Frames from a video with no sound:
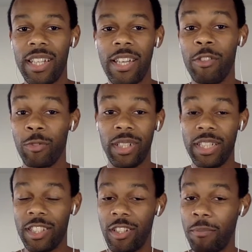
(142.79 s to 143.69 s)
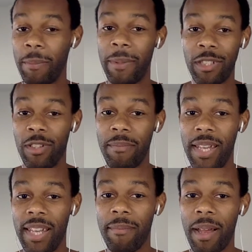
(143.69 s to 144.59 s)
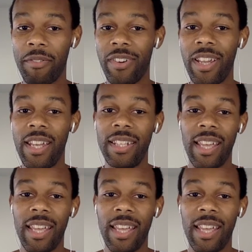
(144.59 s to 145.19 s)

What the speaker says: It was really just going to be between me and my friend.